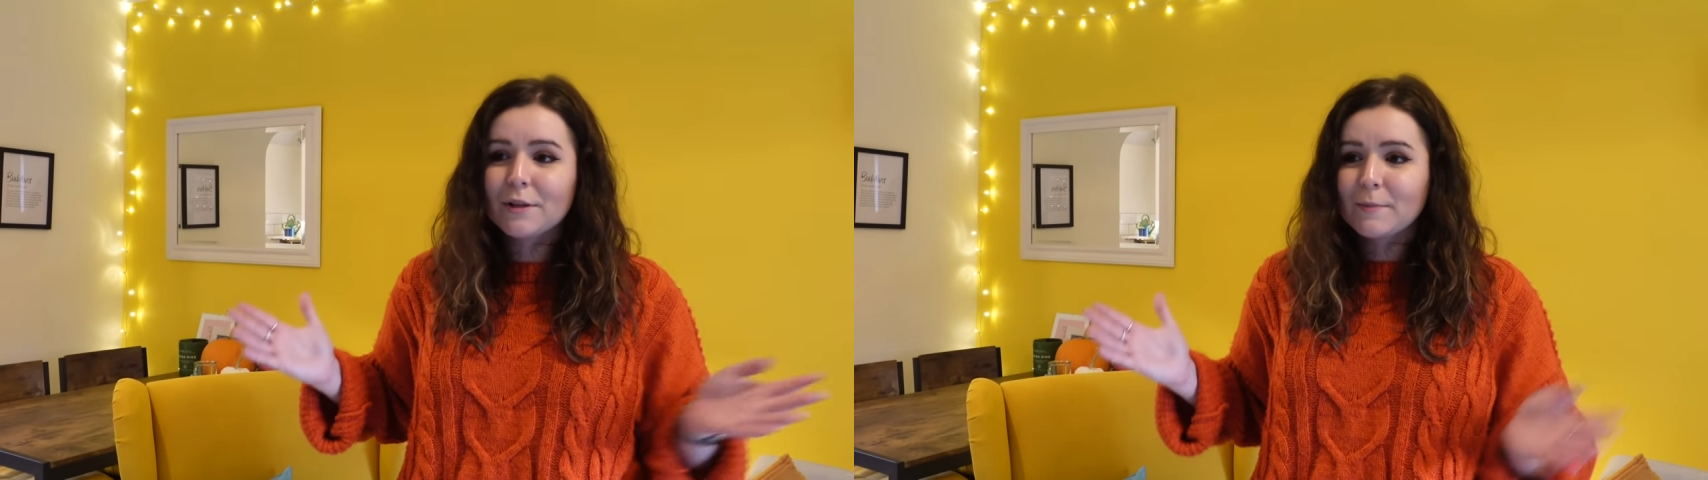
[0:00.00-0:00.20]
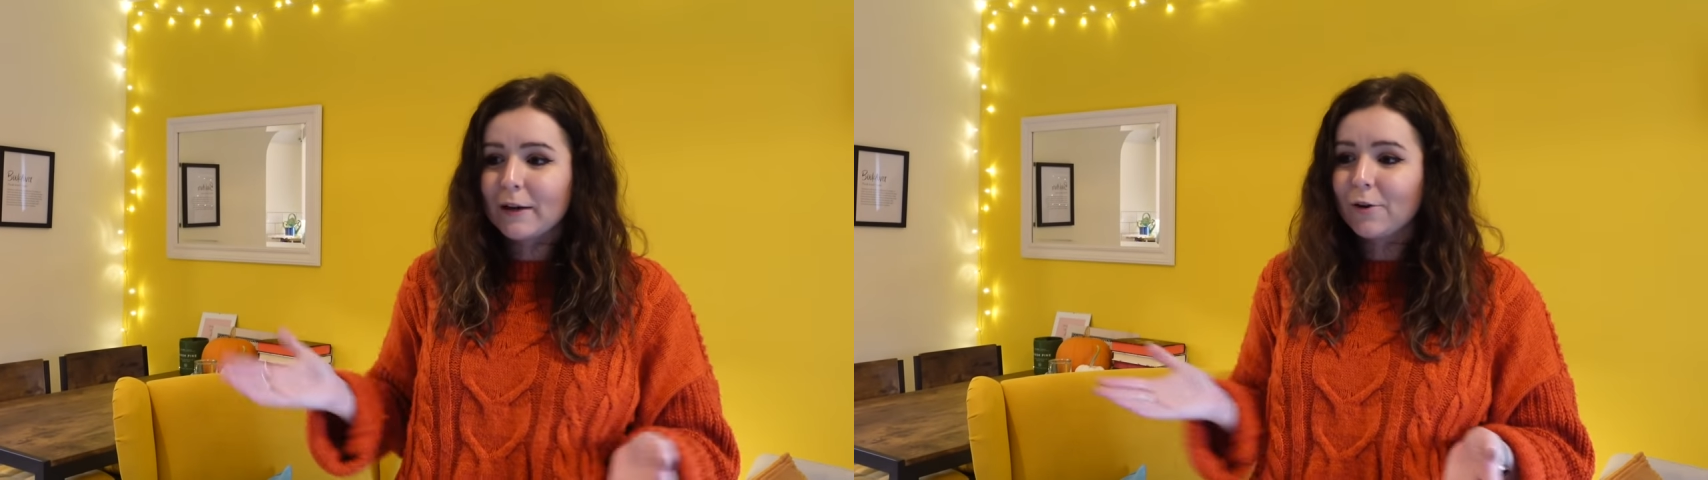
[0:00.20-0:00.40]

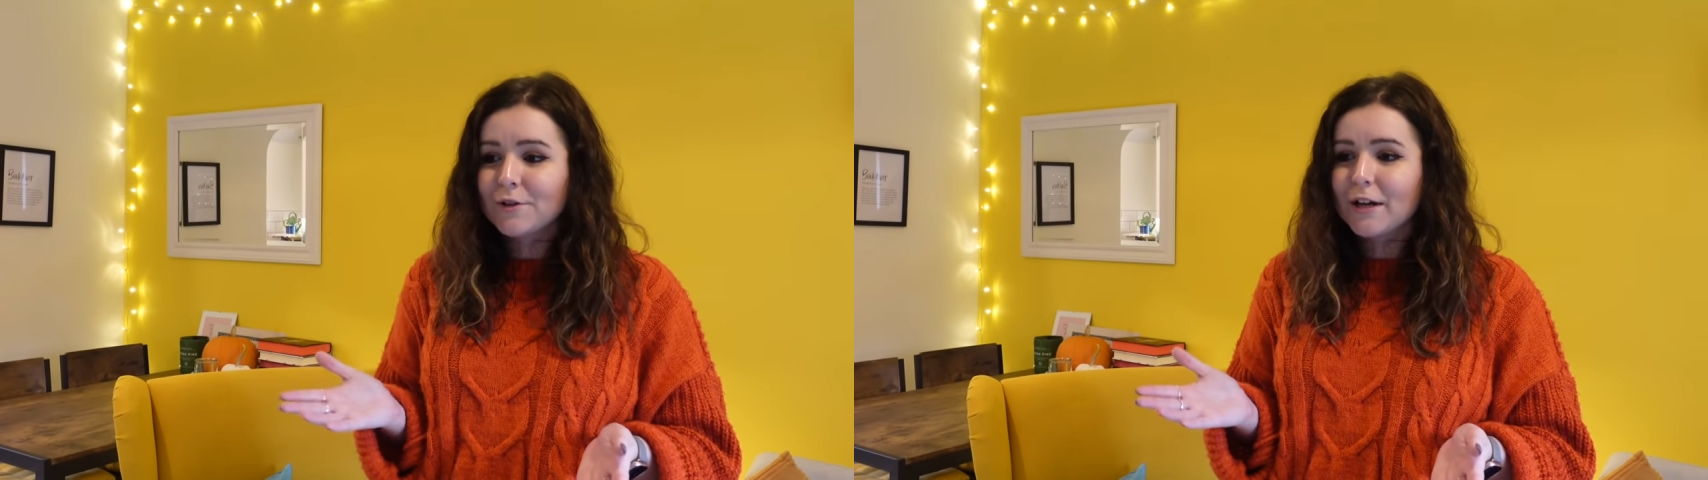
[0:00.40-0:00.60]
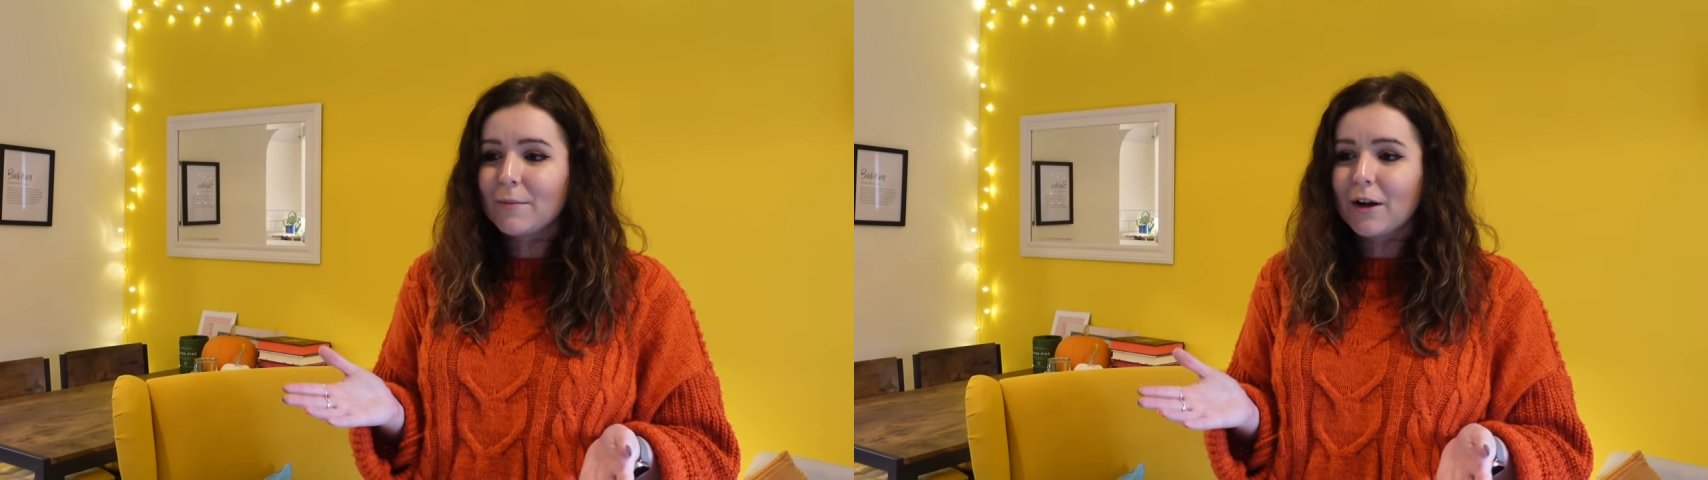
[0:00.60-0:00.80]
It's been a long
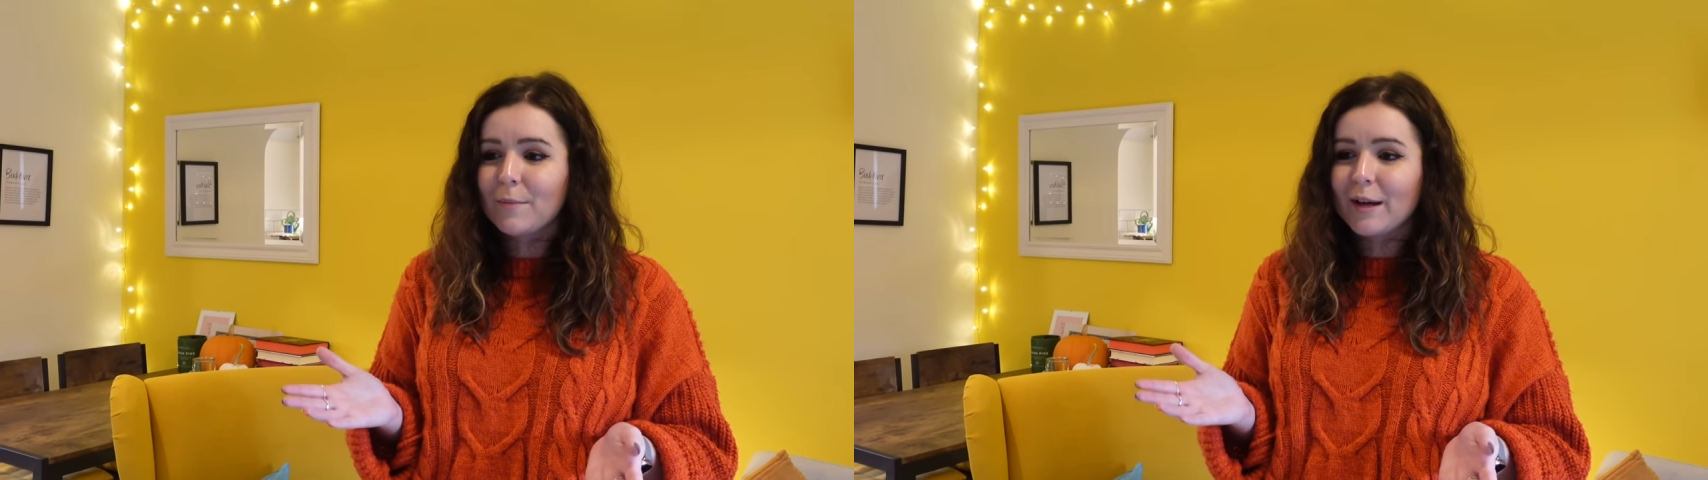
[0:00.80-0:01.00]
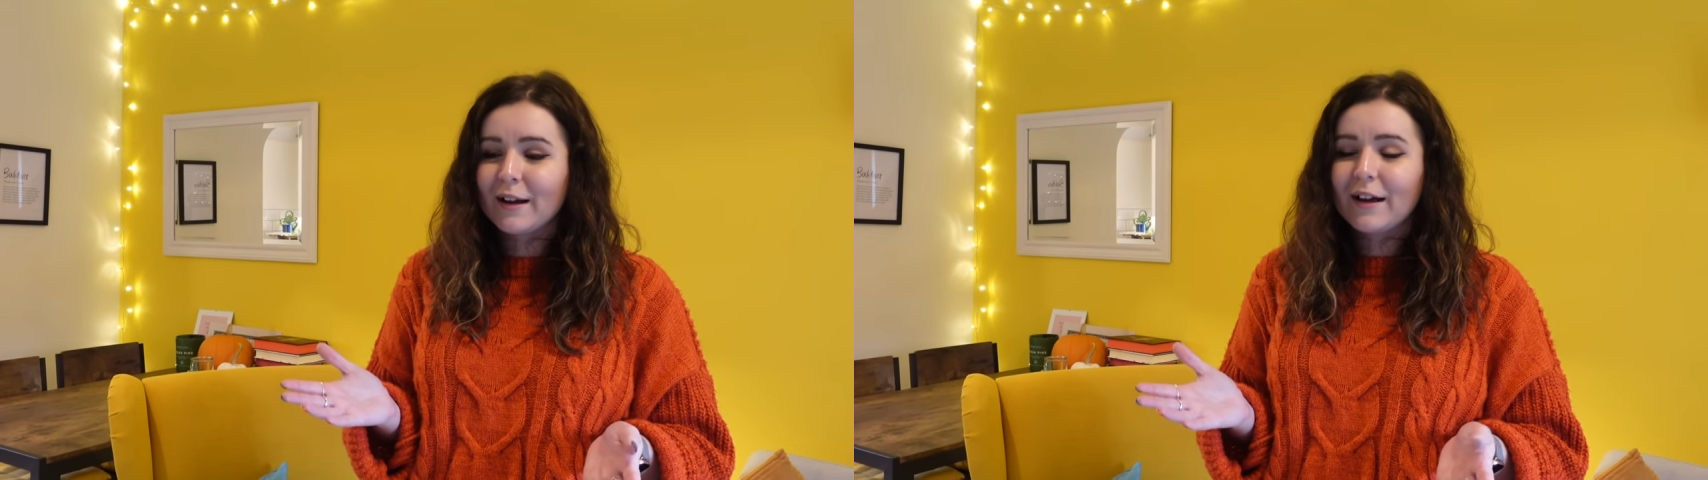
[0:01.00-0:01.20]
time
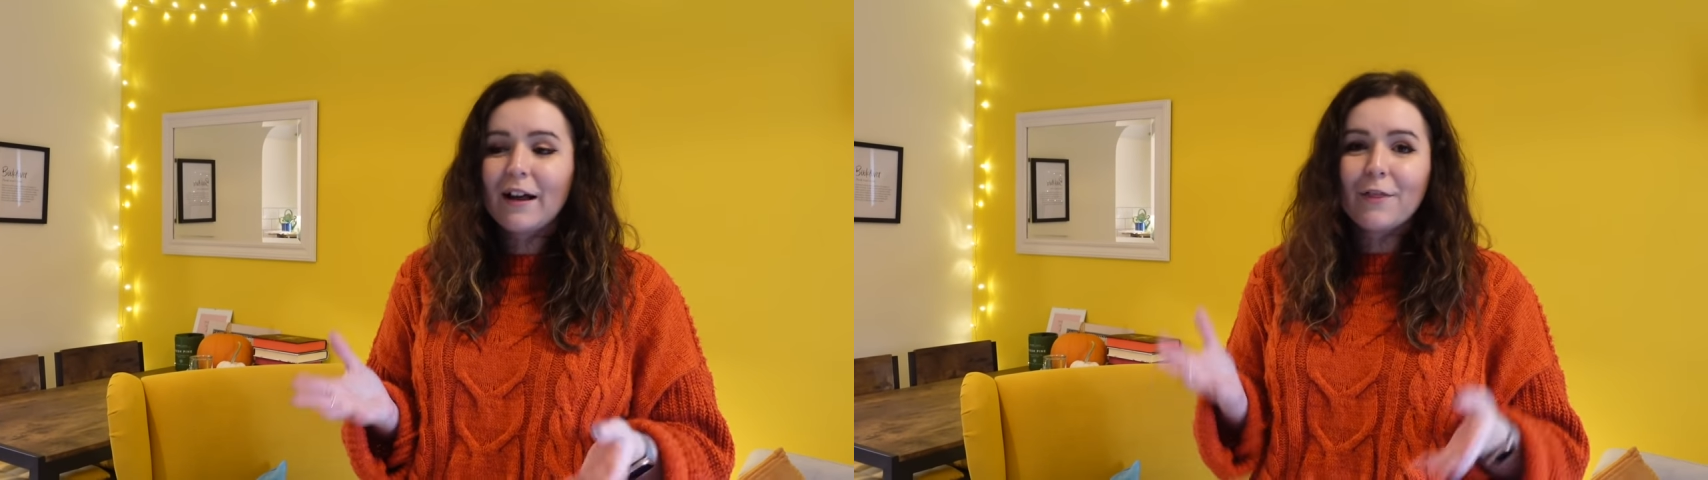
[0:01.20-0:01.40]
coming.